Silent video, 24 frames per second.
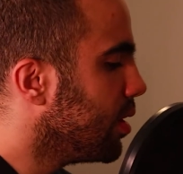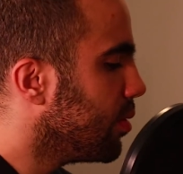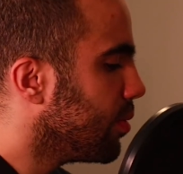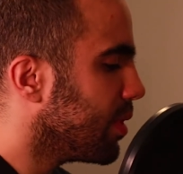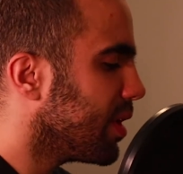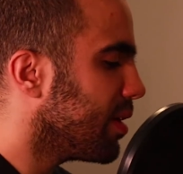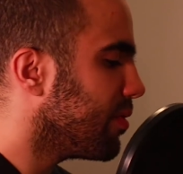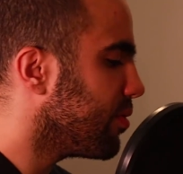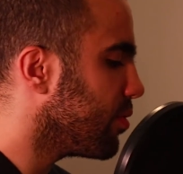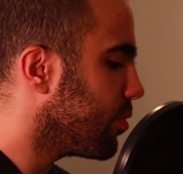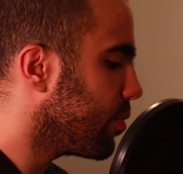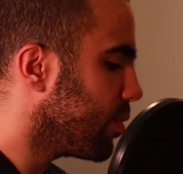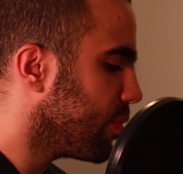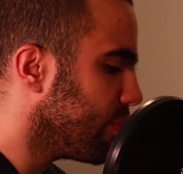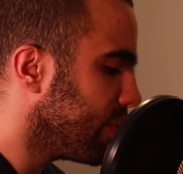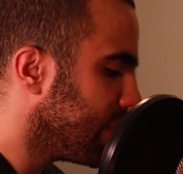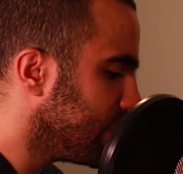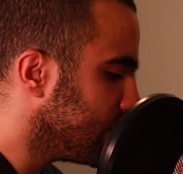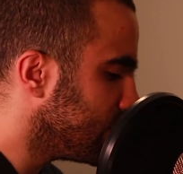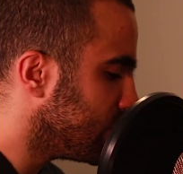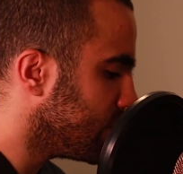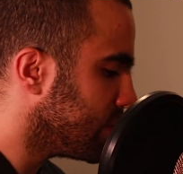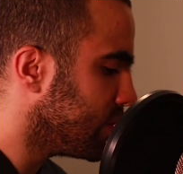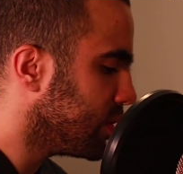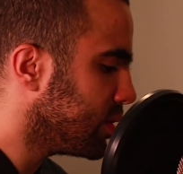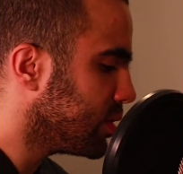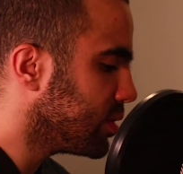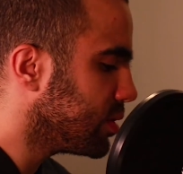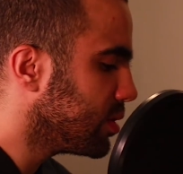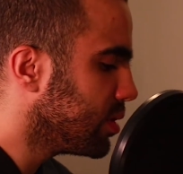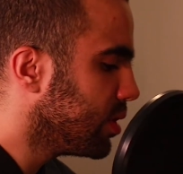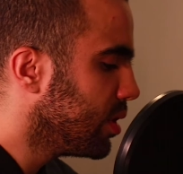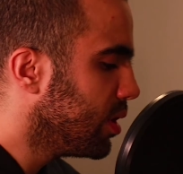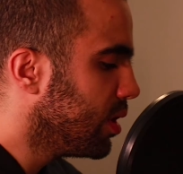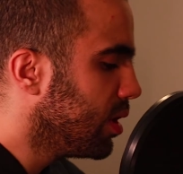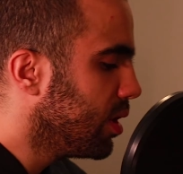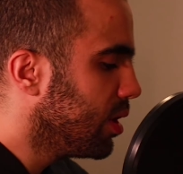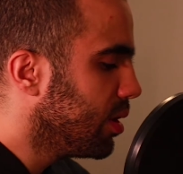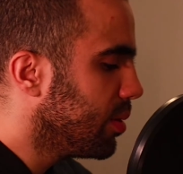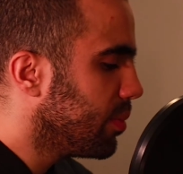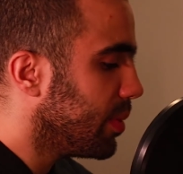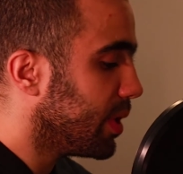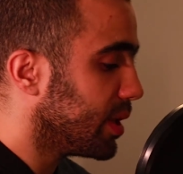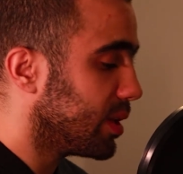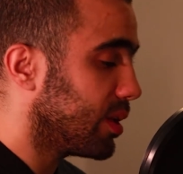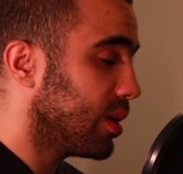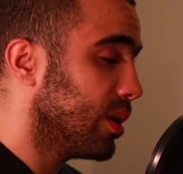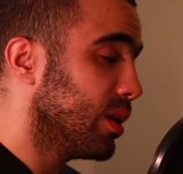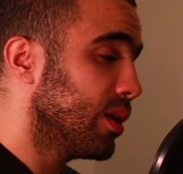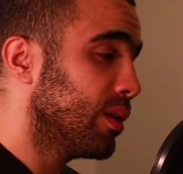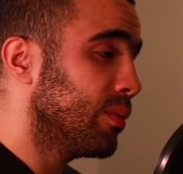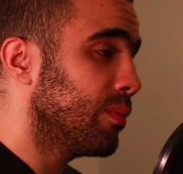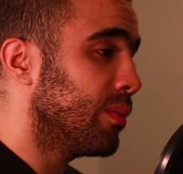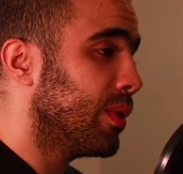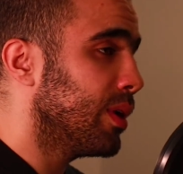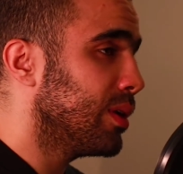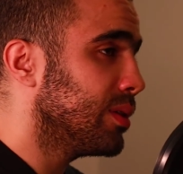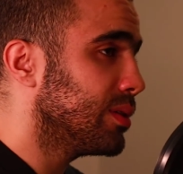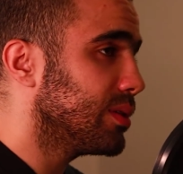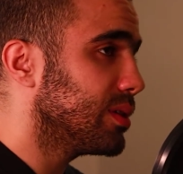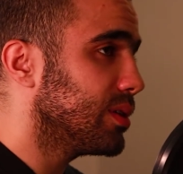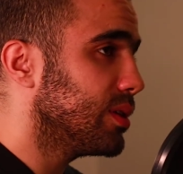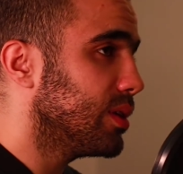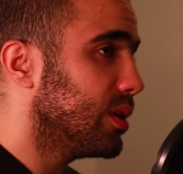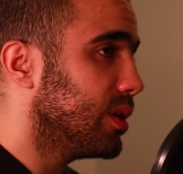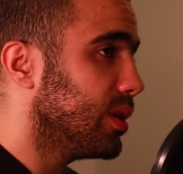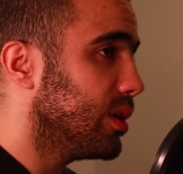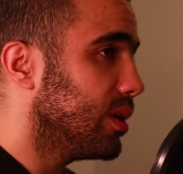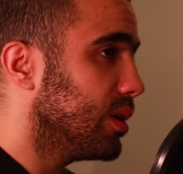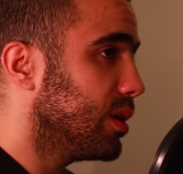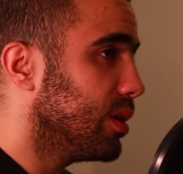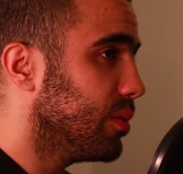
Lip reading: whatever the religion is. But him, honestly,